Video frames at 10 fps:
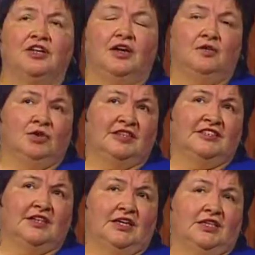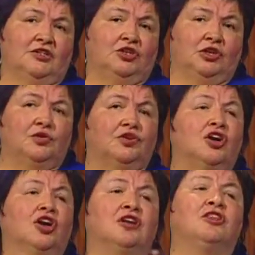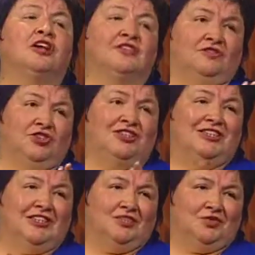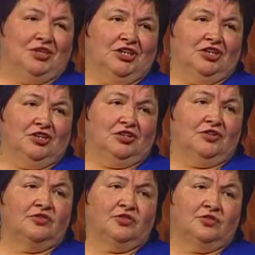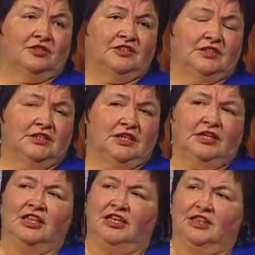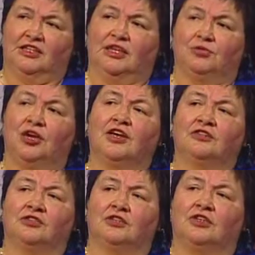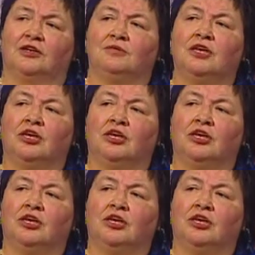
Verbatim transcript: to I want to say that you know there are lots of good things going on in our schools, and and I think that Deborah has certainly